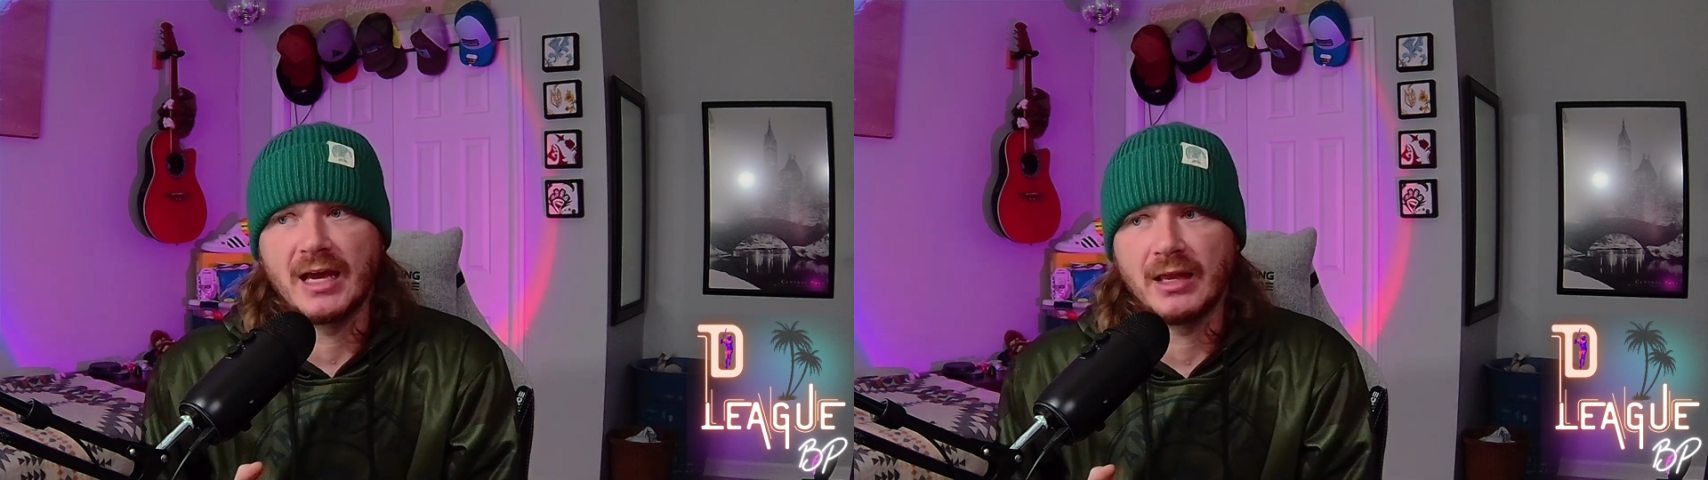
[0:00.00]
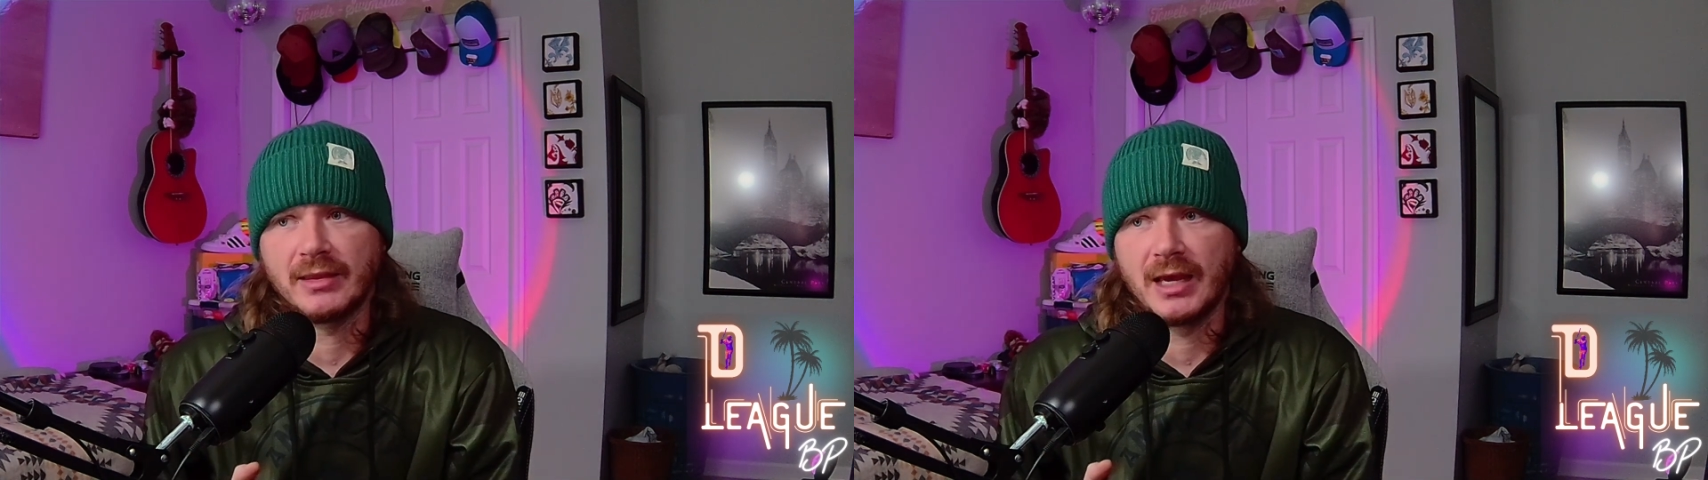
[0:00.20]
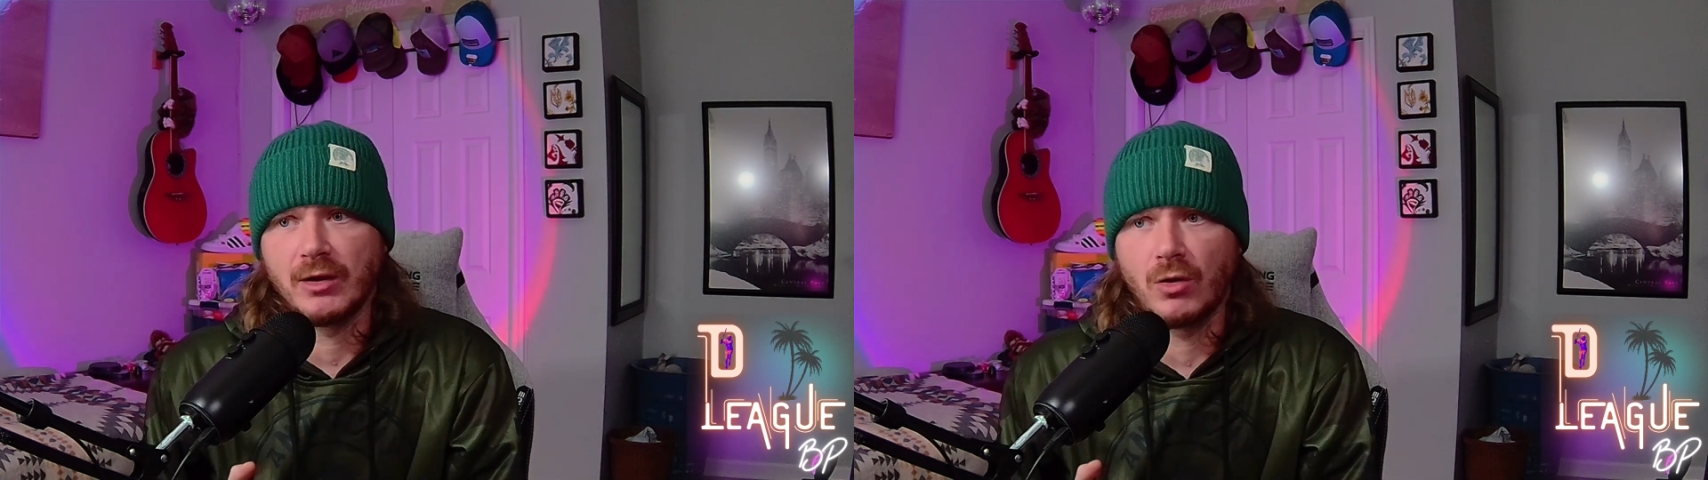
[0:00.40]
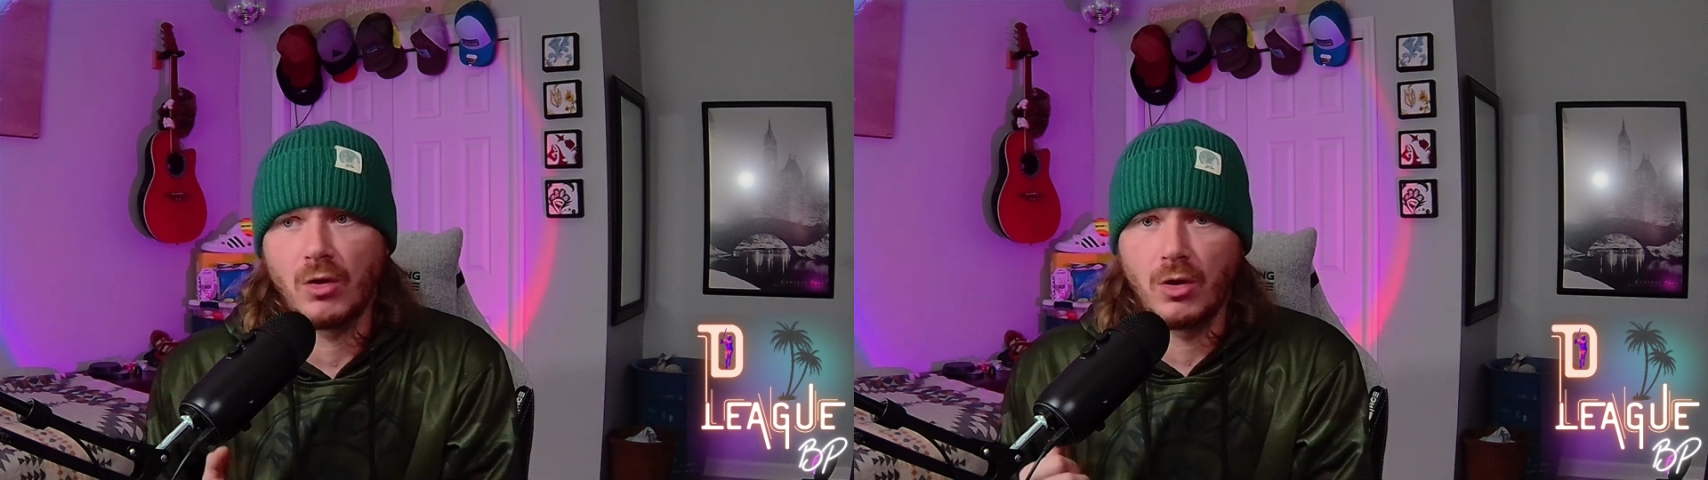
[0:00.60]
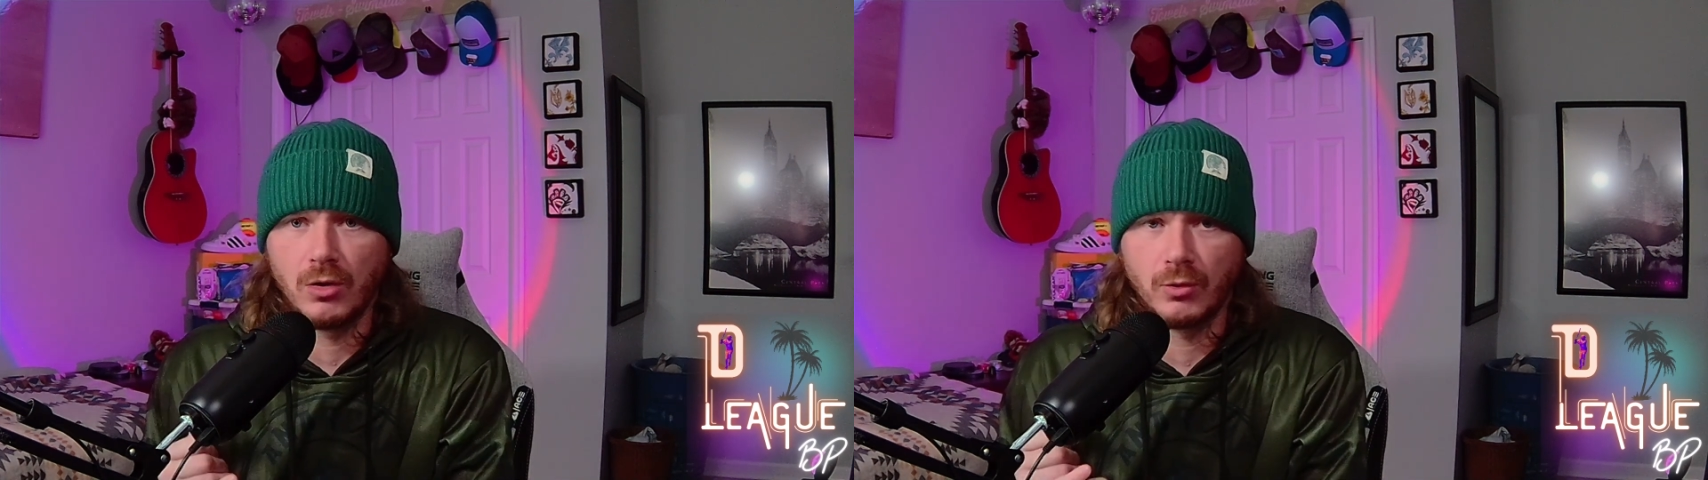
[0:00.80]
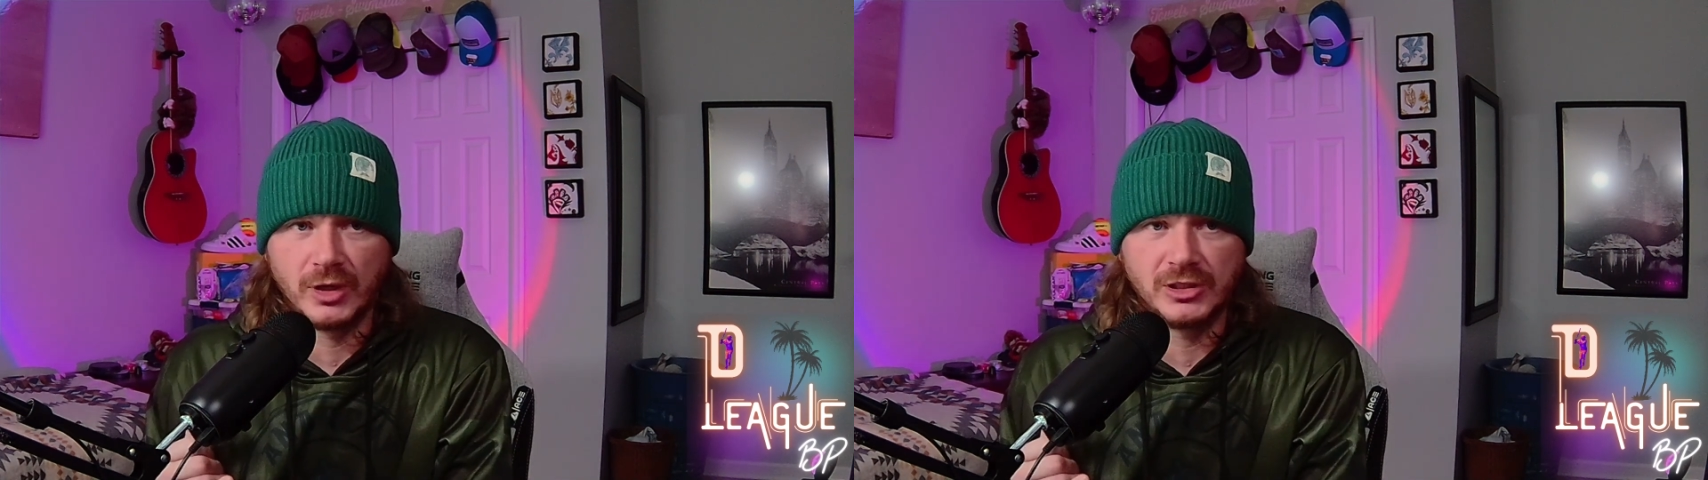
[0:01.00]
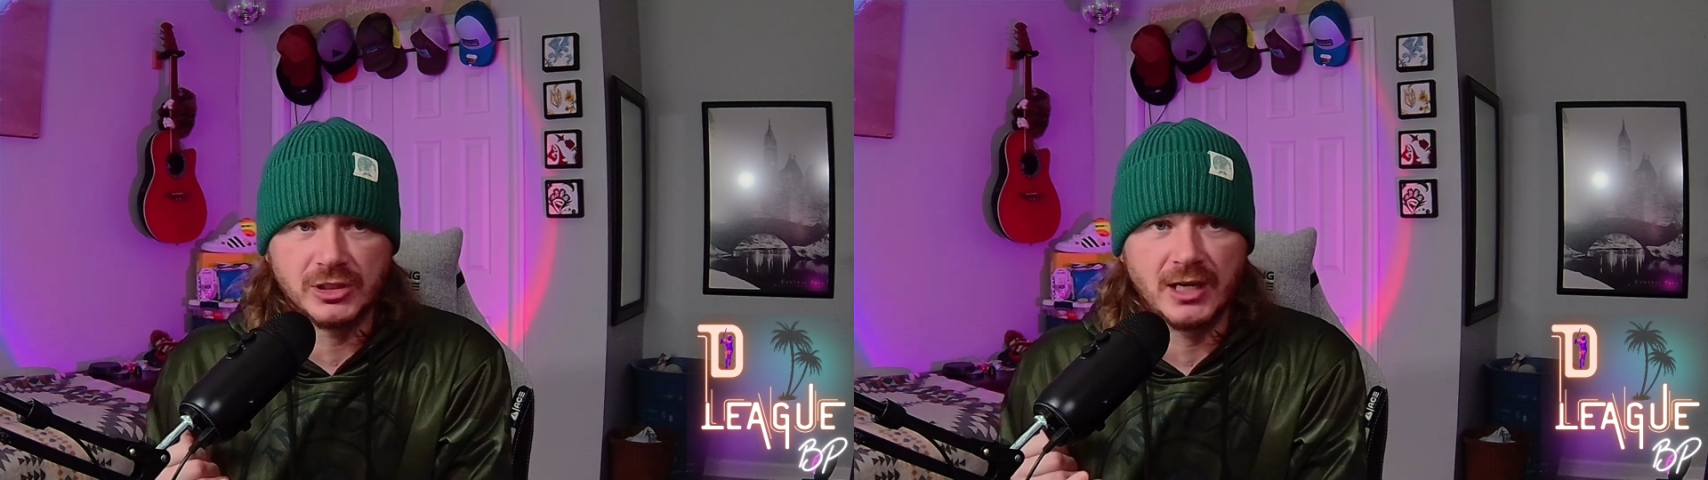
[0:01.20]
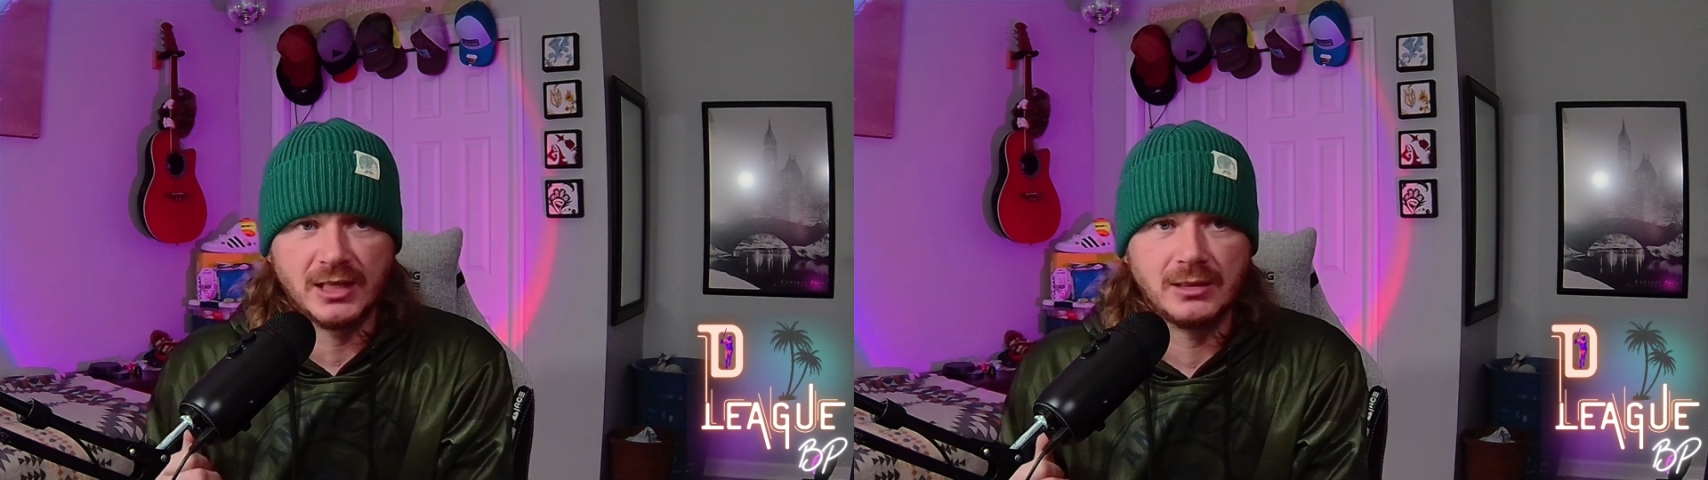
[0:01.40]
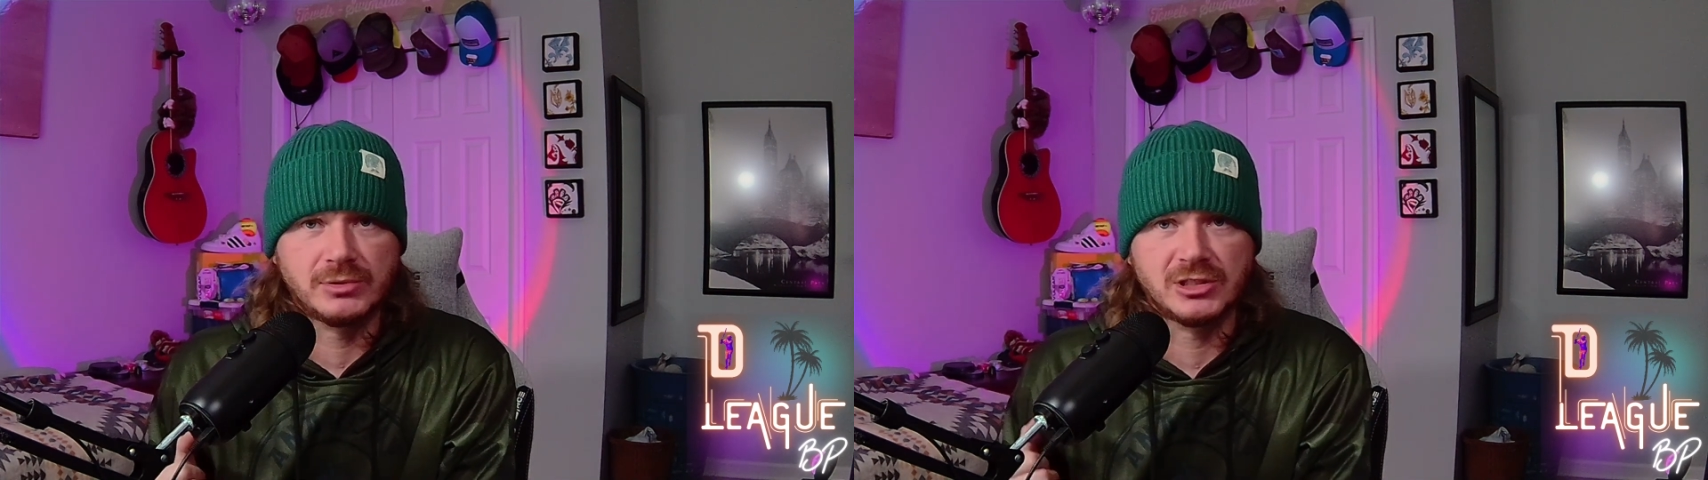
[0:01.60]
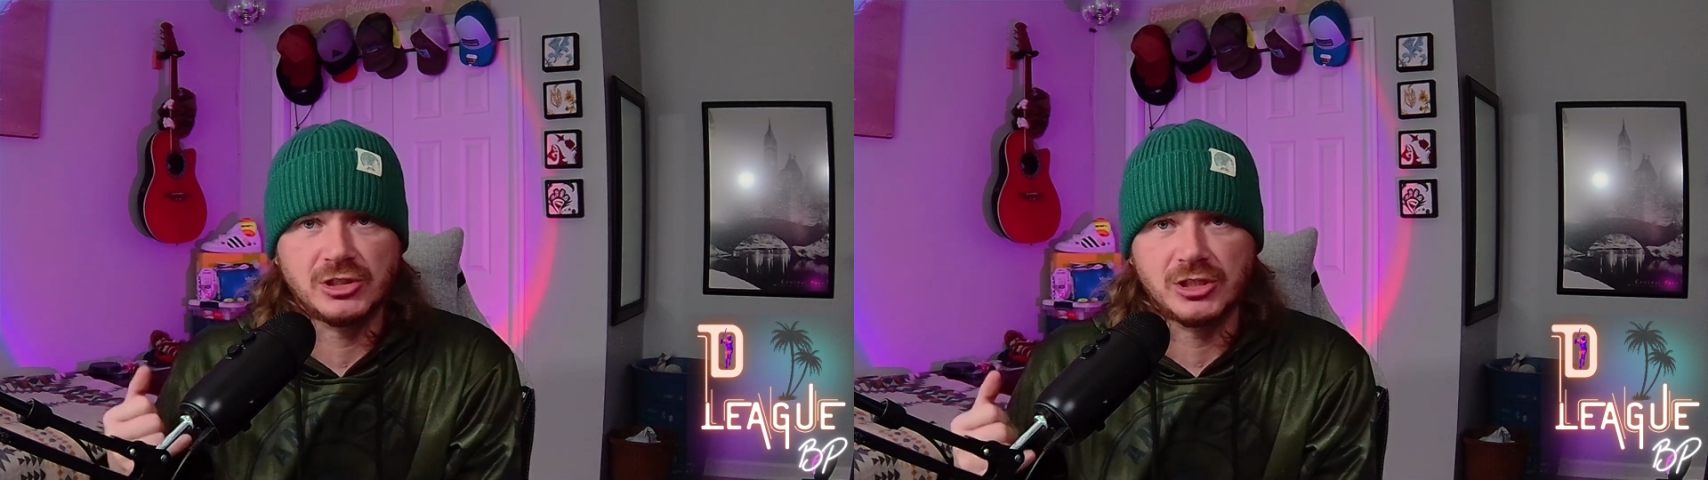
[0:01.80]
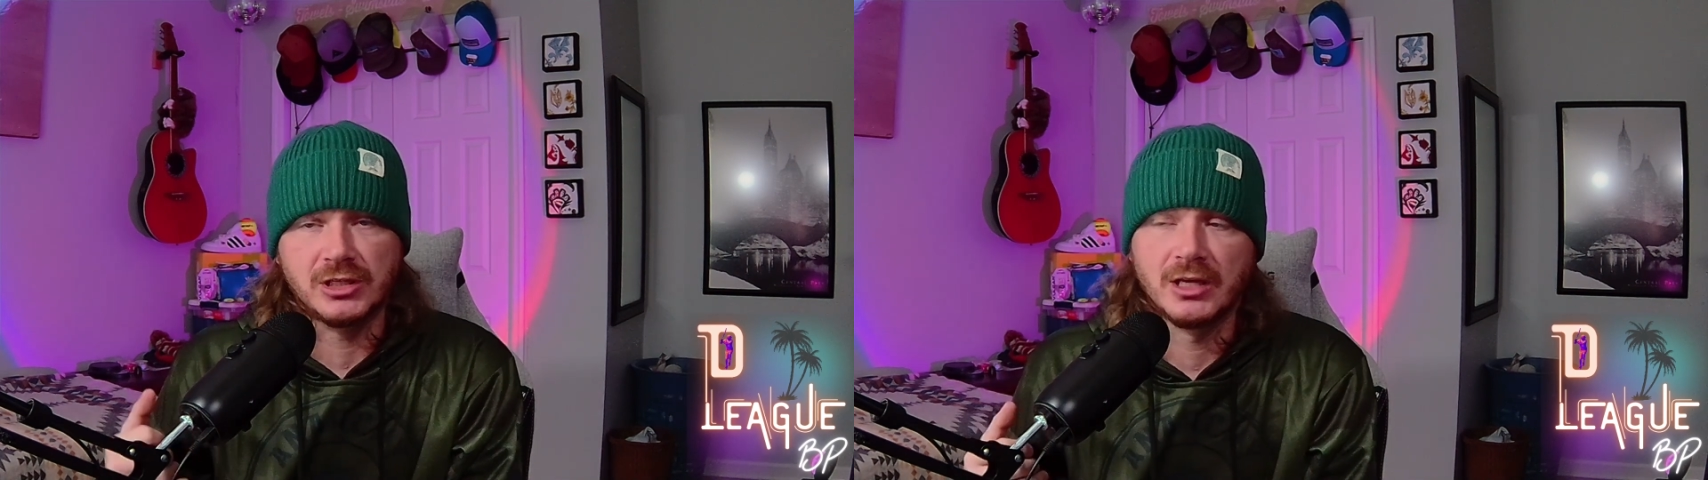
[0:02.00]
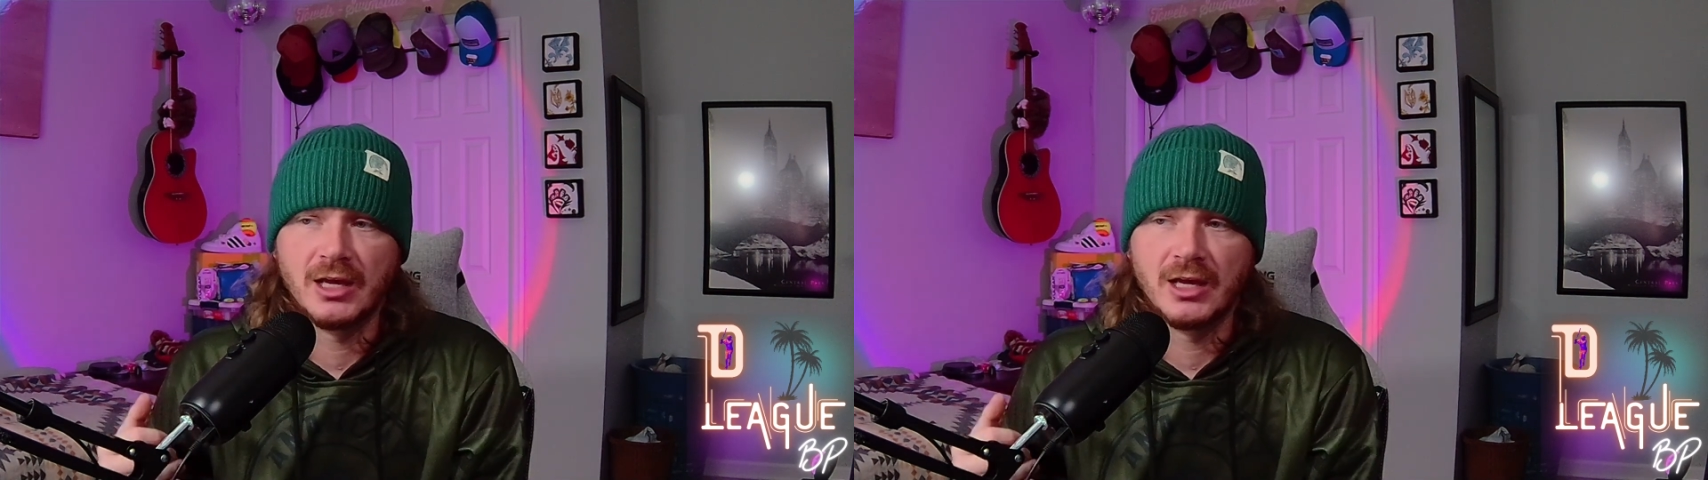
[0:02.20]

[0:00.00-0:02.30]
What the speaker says: that long reach connecting position,